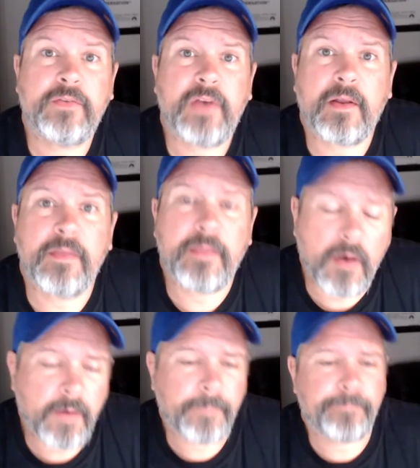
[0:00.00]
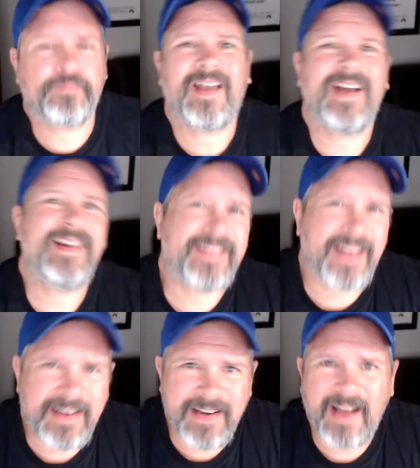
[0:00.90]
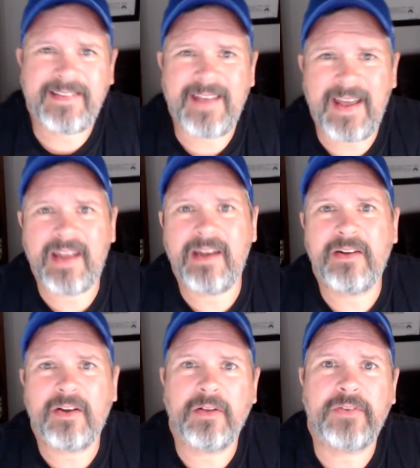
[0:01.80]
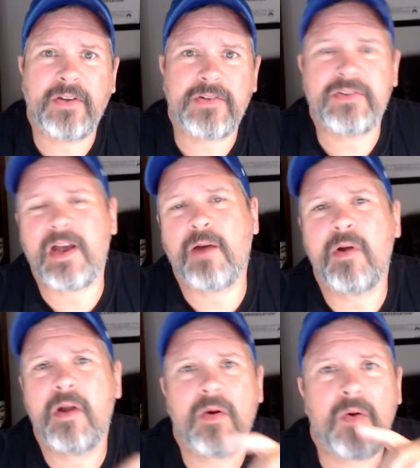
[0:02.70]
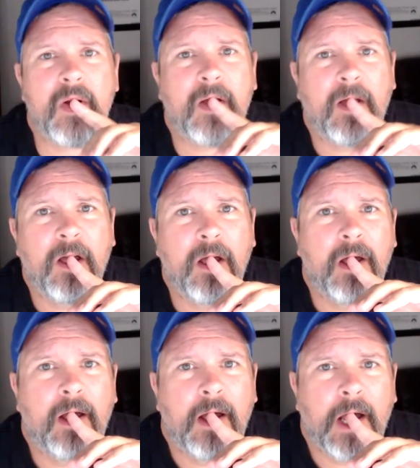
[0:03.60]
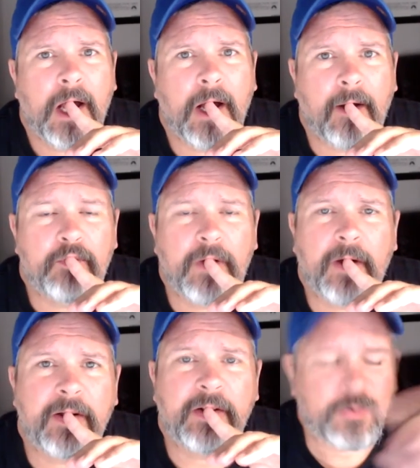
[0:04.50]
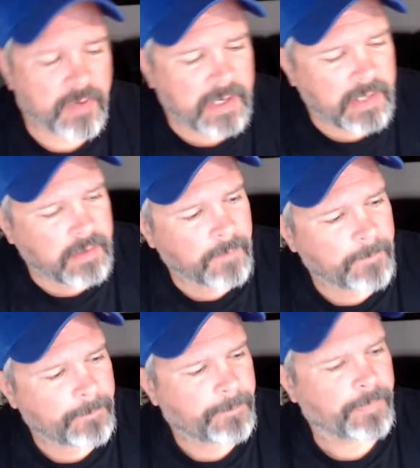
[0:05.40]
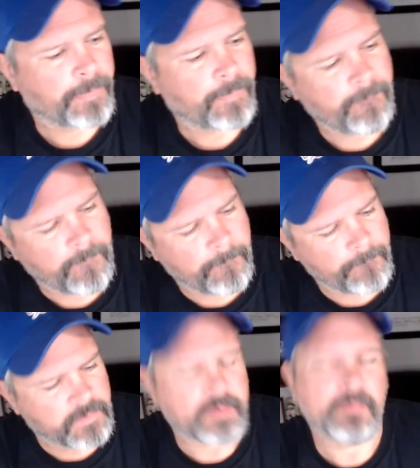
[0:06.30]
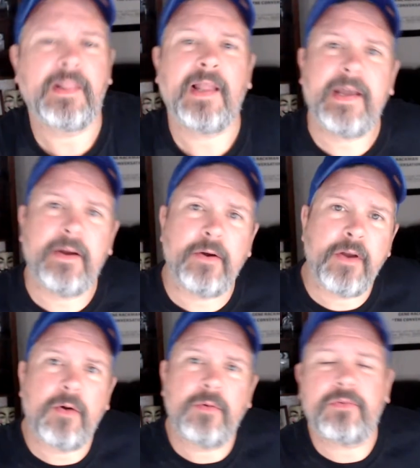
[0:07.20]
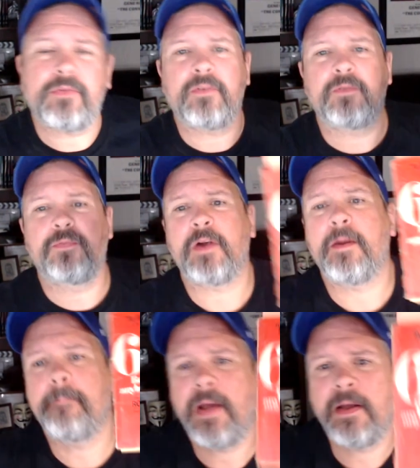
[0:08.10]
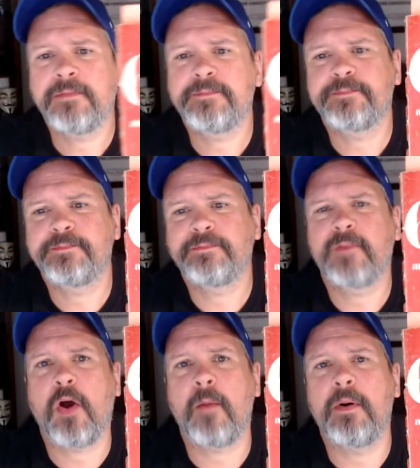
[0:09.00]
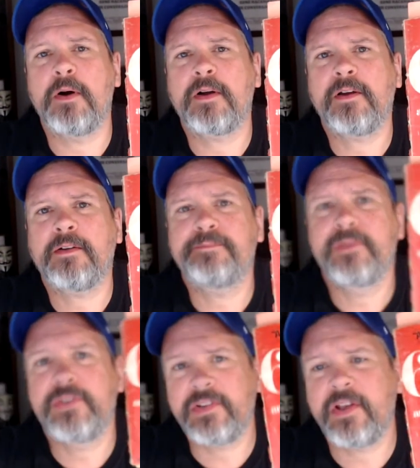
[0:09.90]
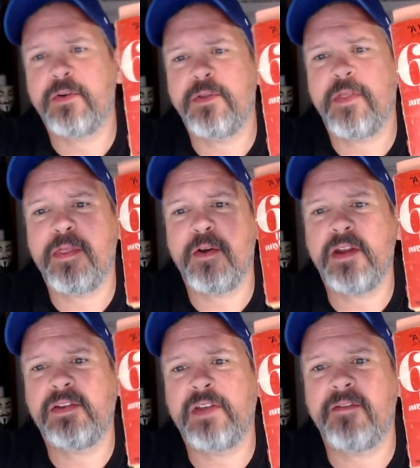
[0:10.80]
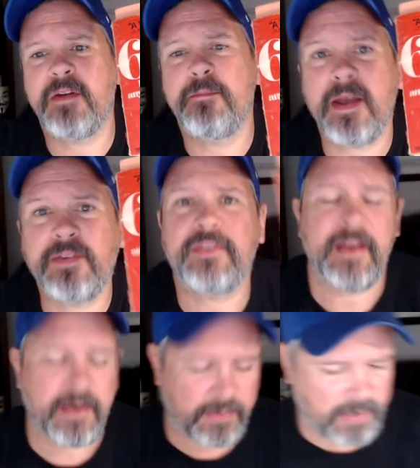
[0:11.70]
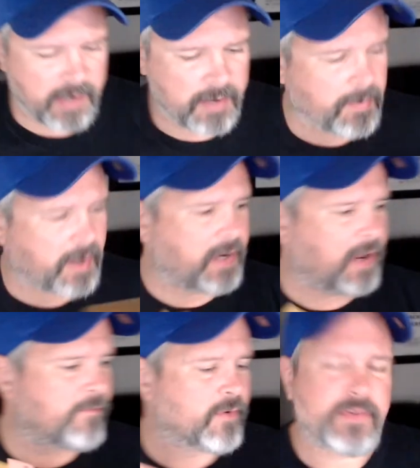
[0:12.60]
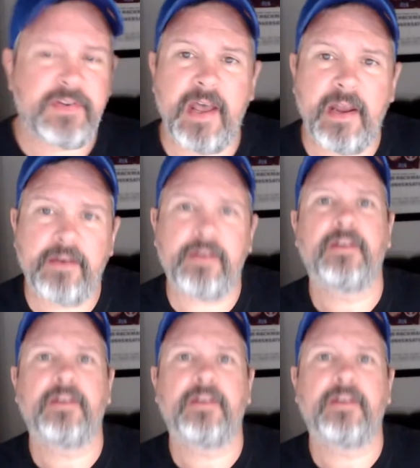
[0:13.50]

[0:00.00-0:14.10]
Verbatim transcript: On second thought, I decided not to end on such a sour note. I'm going to read some lighter notes from our book 637 Best Things Anybody Ever Said.